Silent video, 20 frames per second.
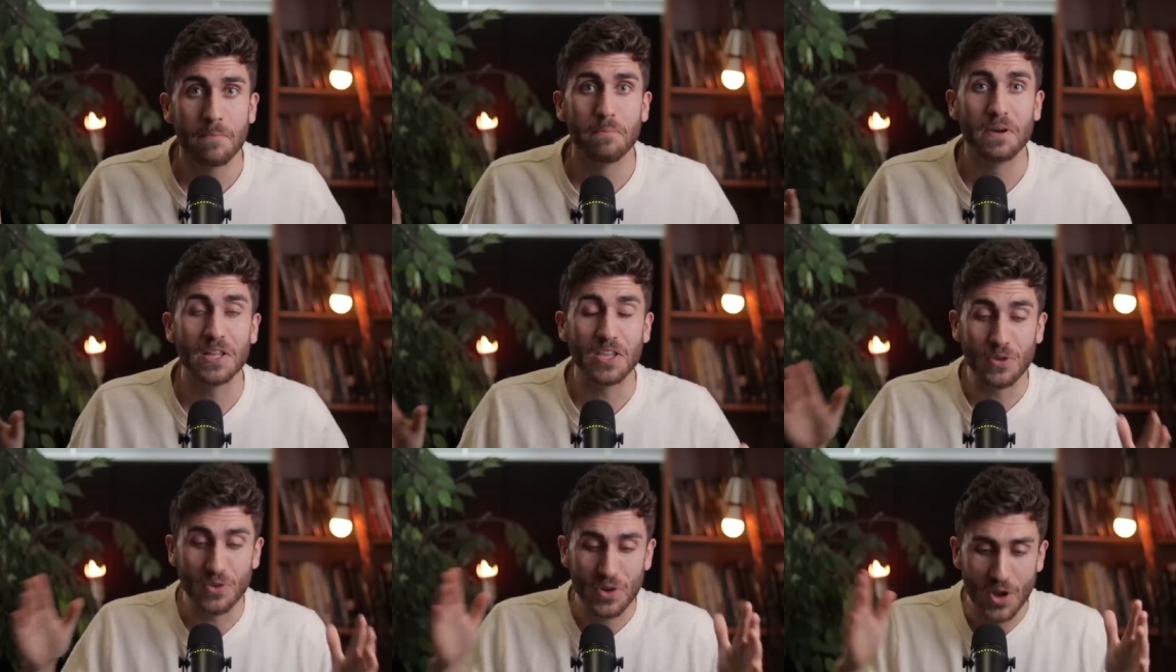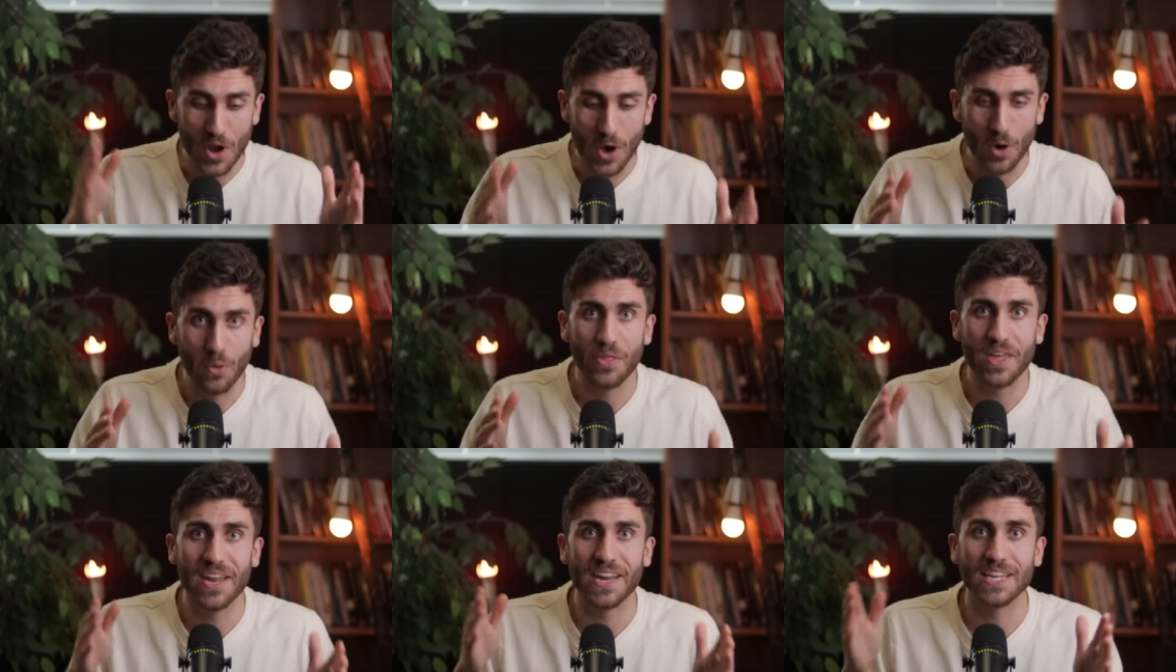but you
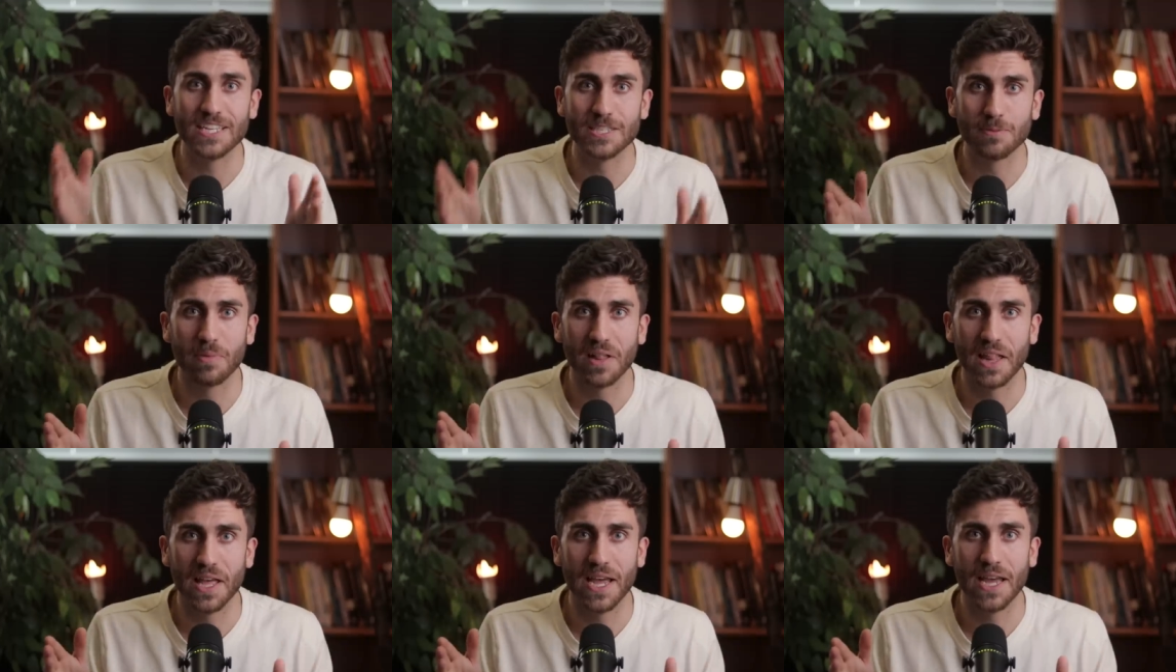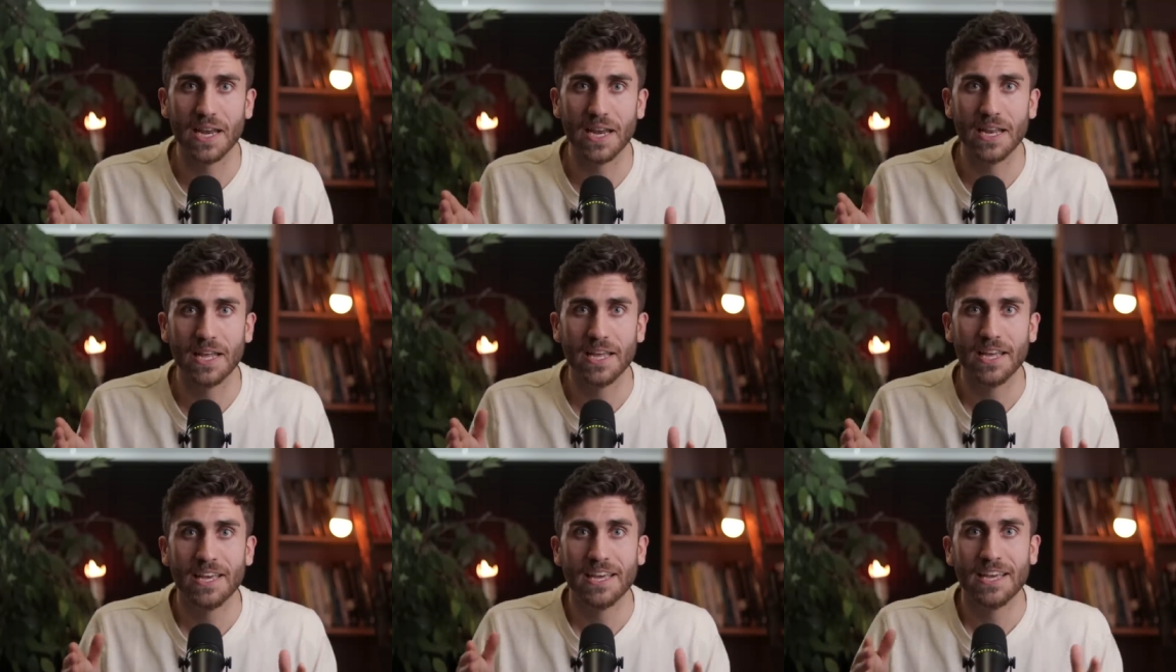know that His
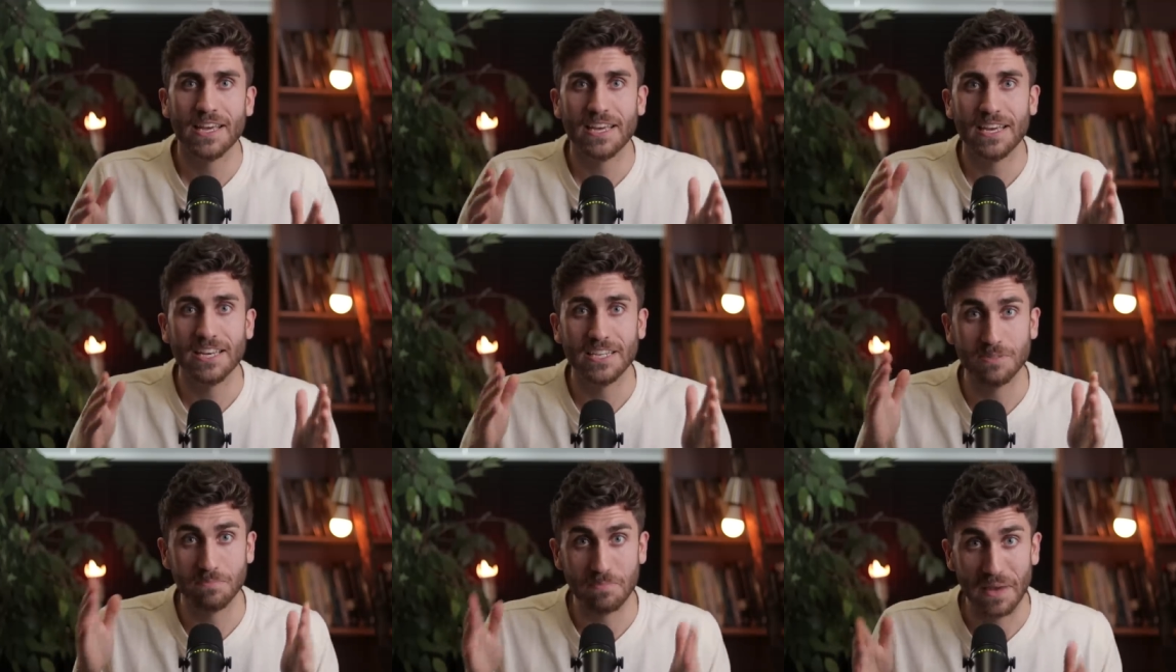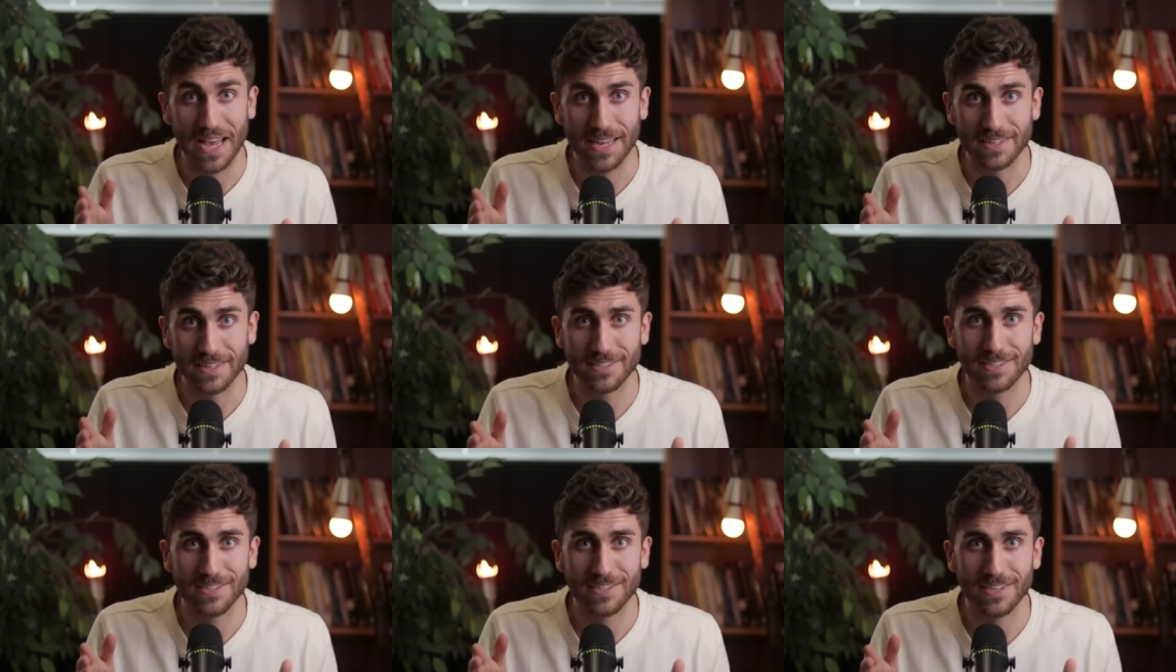plan is
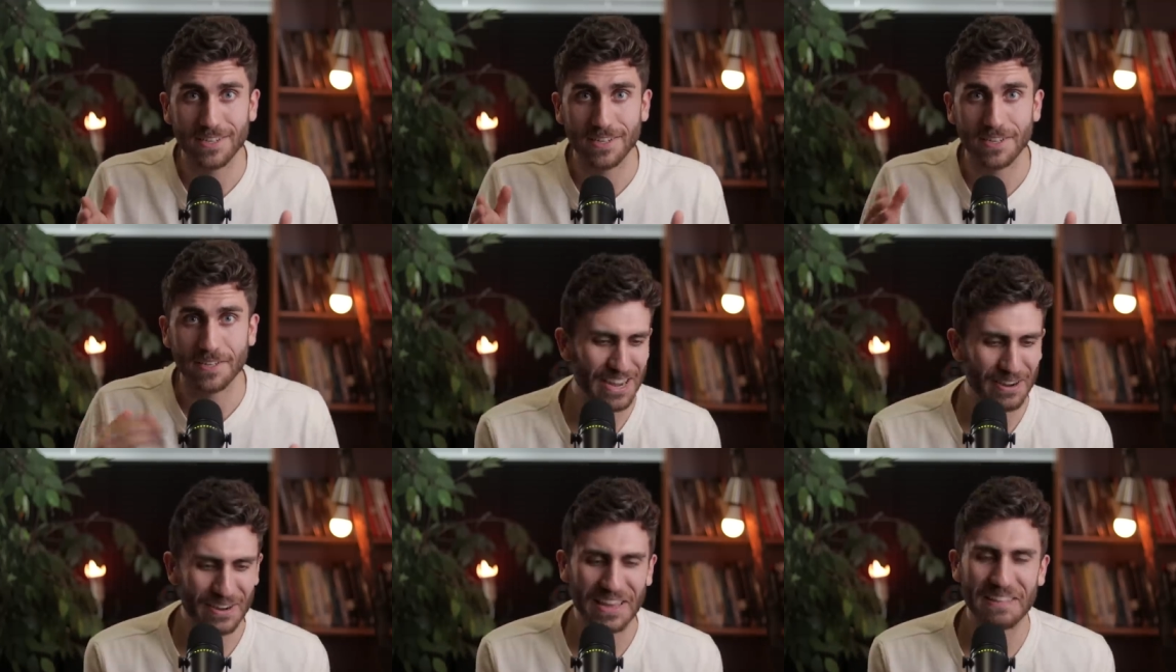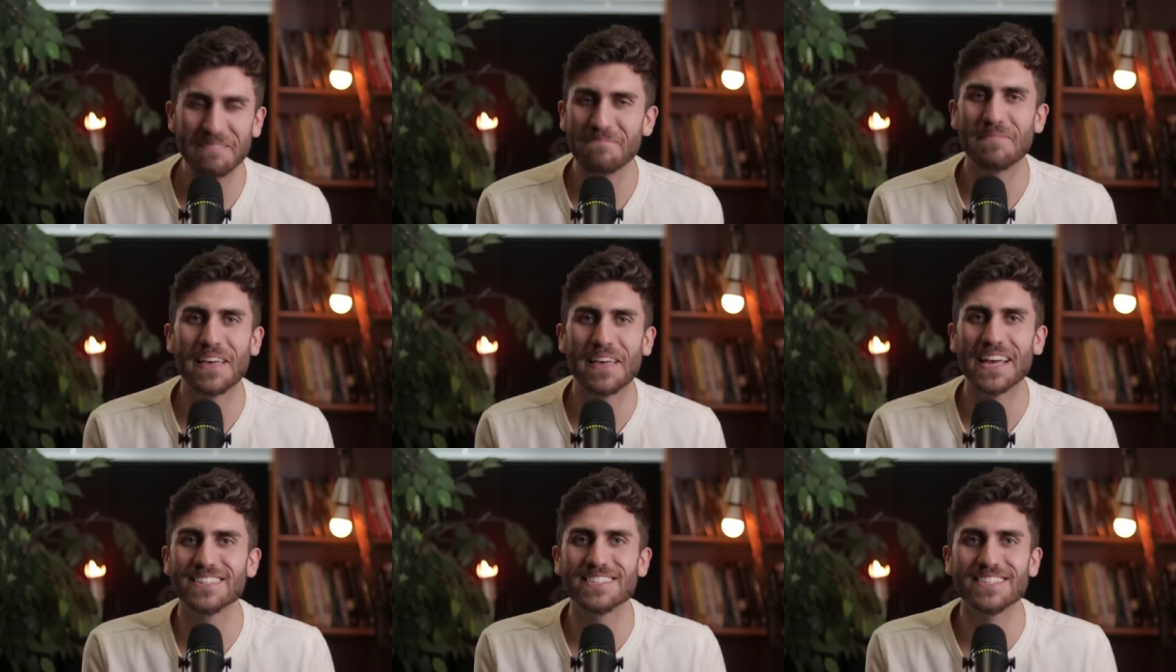best. Okay,
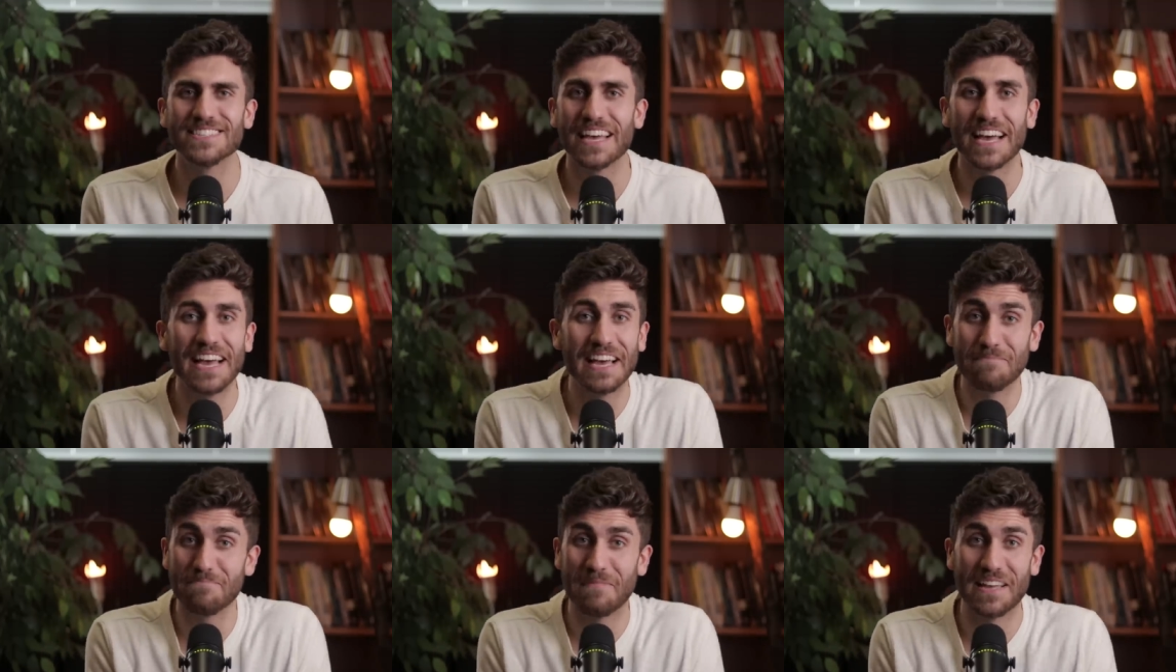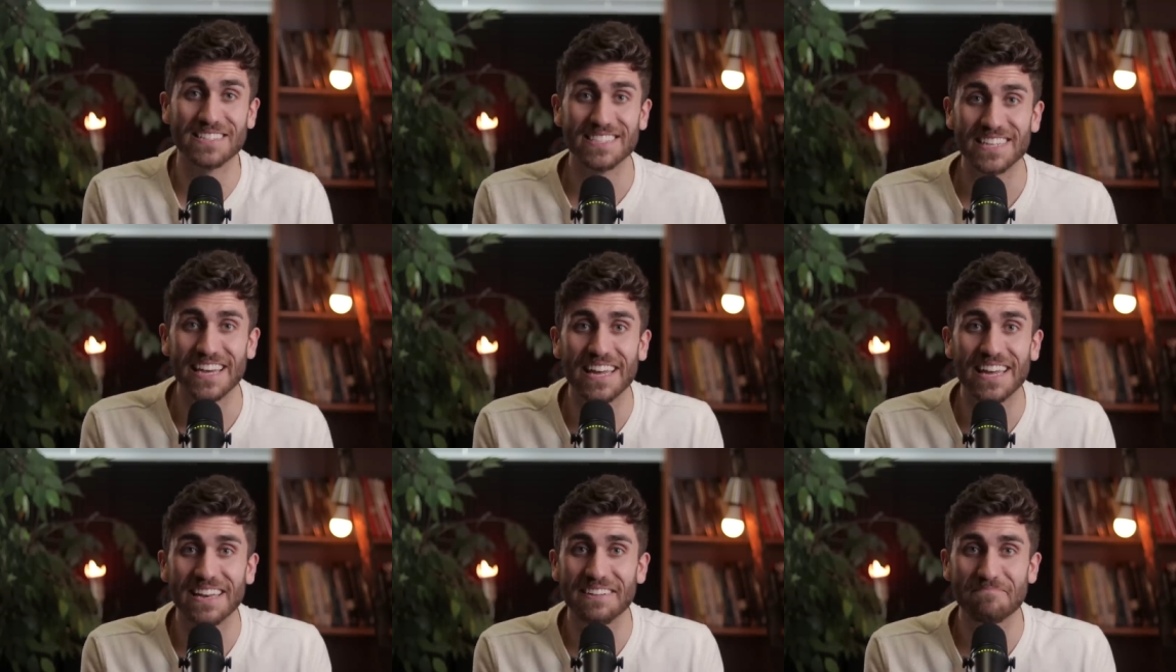that's uh,
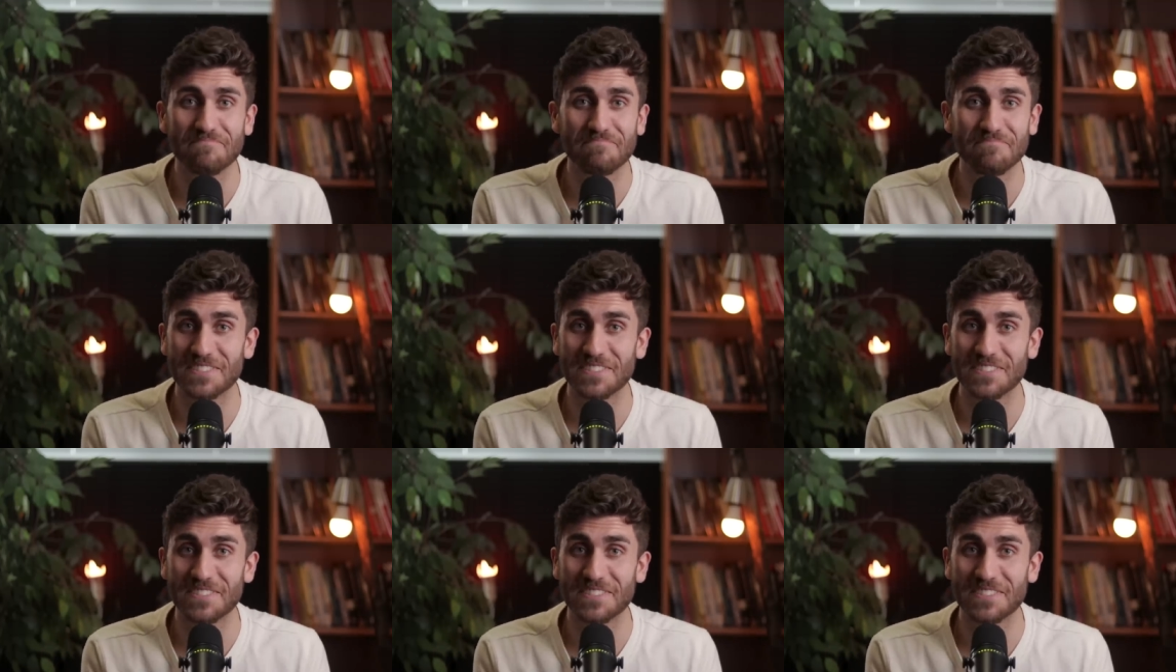that's it.